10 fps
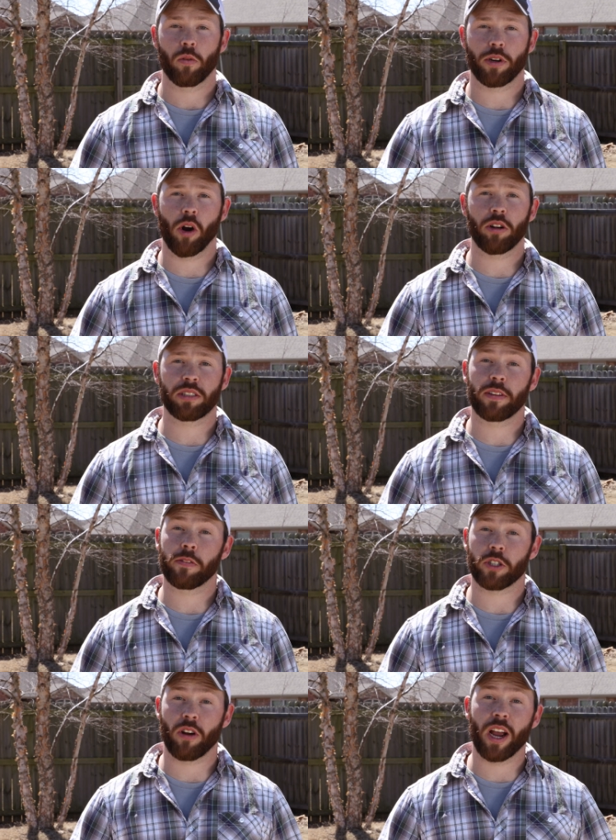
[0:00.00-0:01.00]
Regardless of if
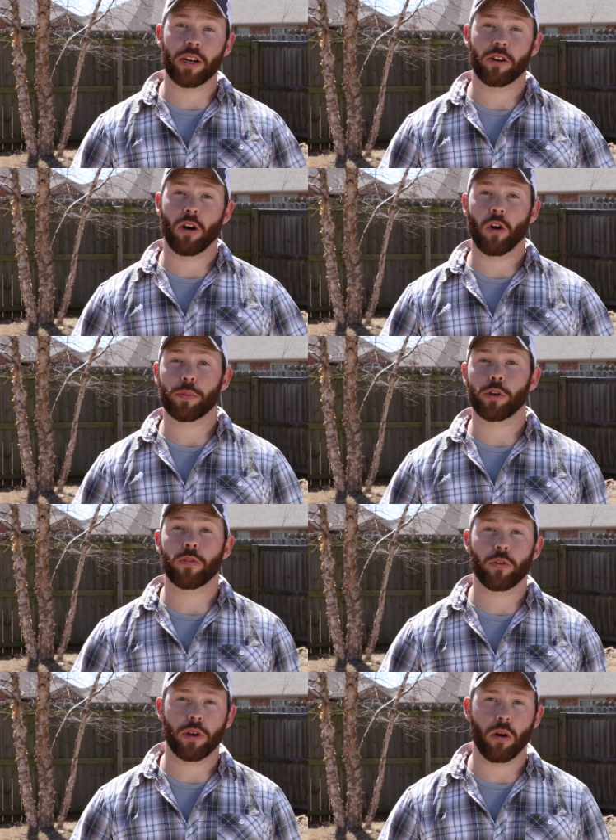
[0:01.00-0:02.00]
you're trying to grow a
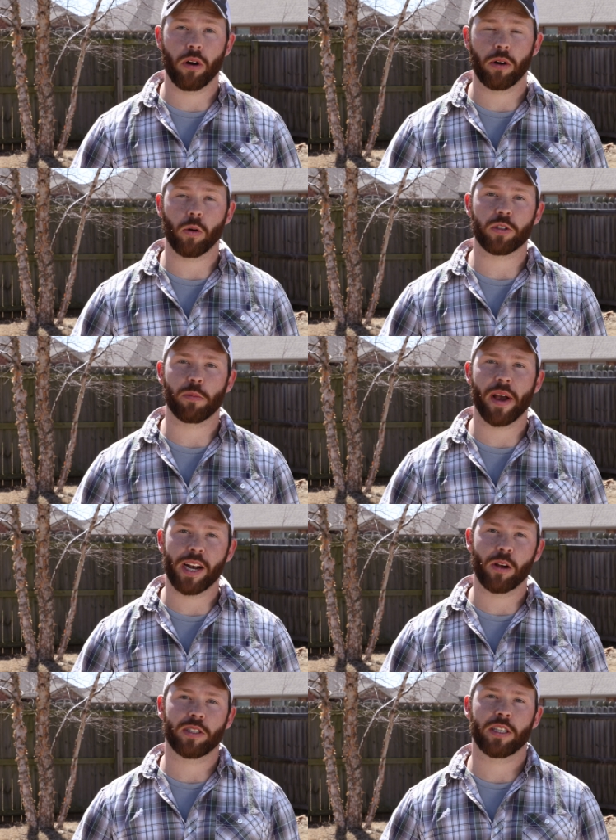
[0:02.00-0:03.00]
beautiful yard or
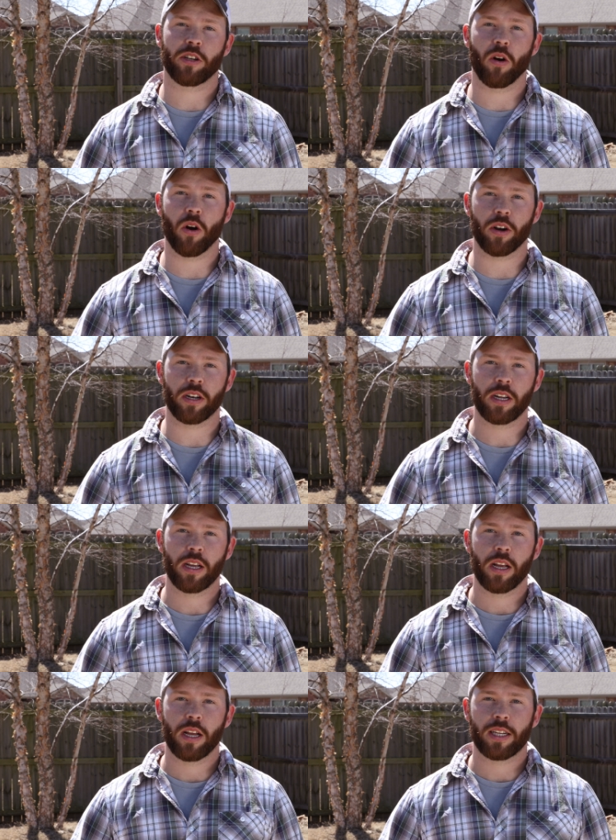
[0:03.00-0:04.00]
tomatoes in the garden,
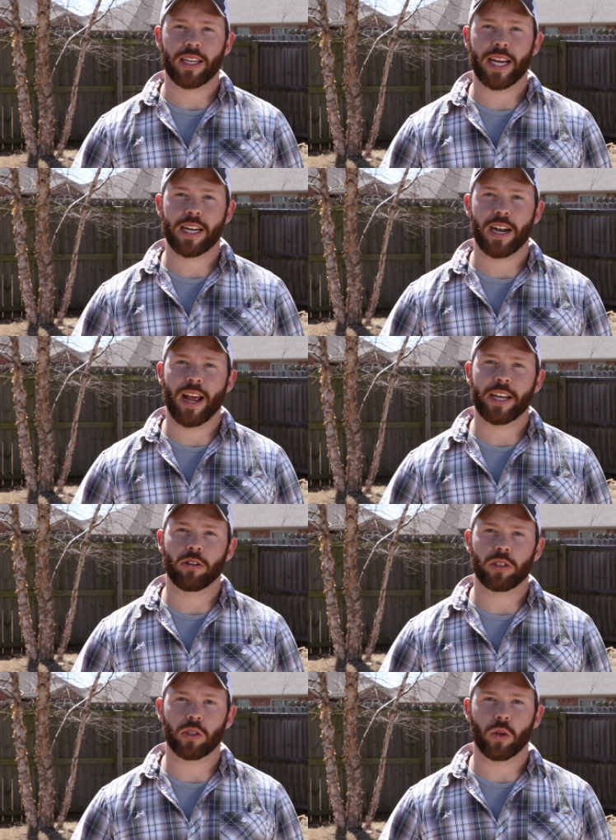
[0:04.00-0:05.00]
taking an
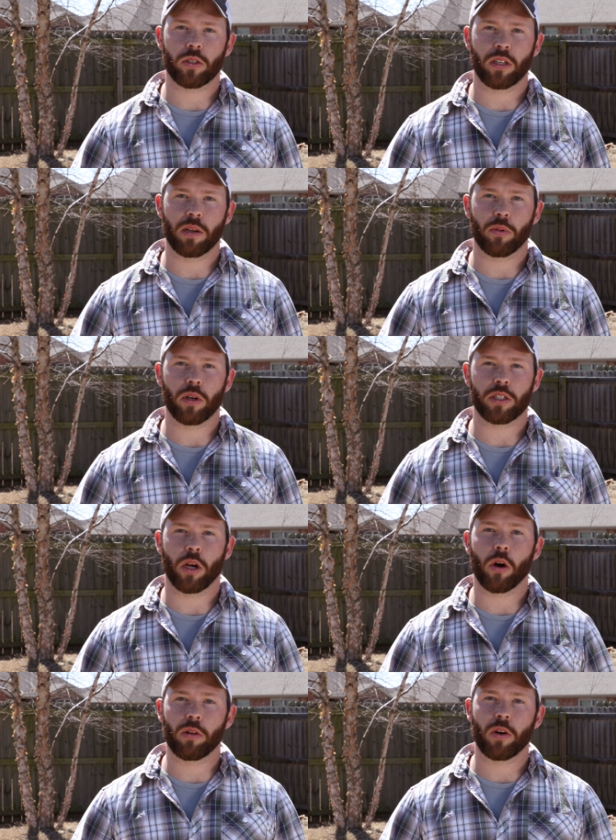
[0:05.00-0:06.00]
accurate soil sample is
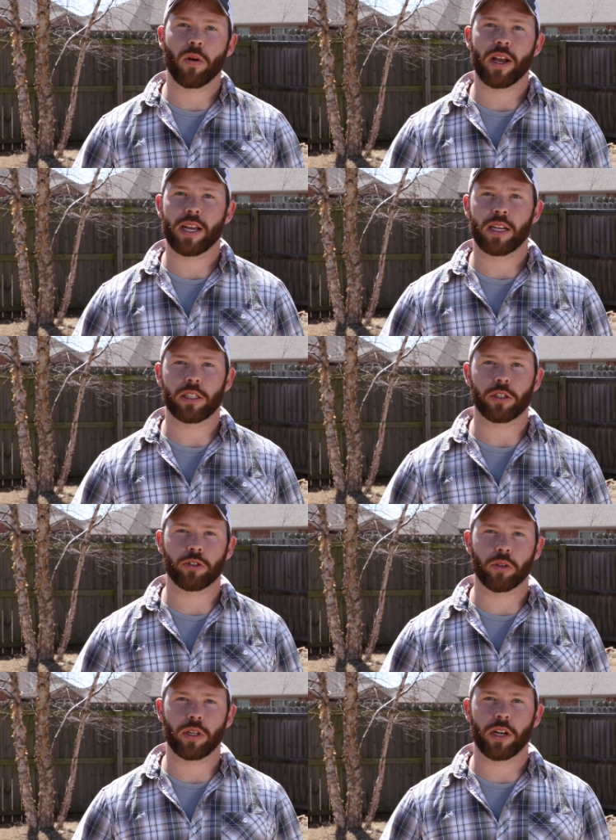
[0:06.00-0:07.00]
the only way to
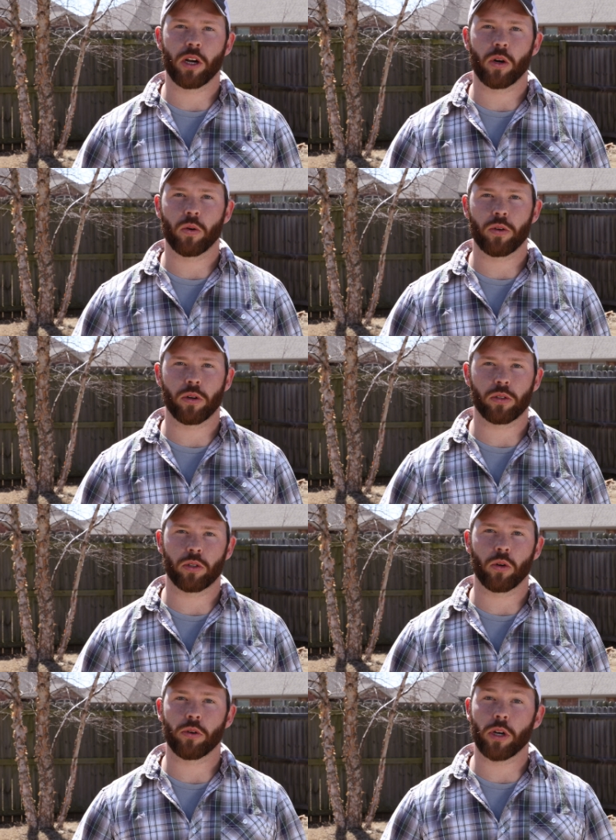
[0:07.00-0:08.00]
truly know your
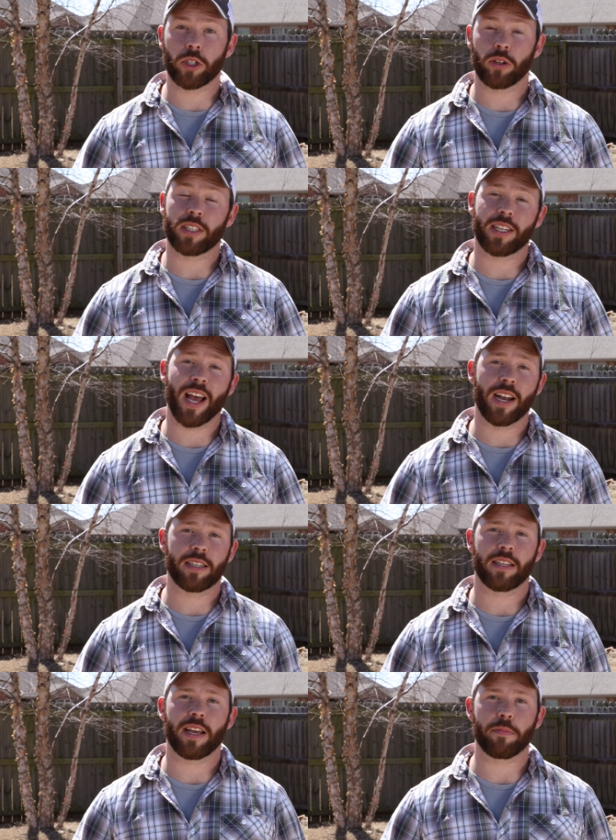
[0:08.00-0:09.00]
soil nutrient
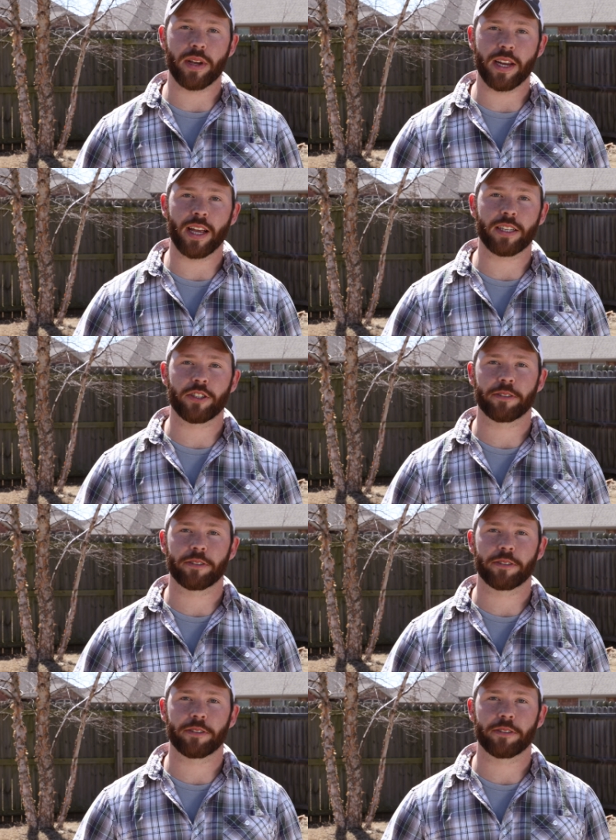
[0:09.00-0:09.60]
status and pH.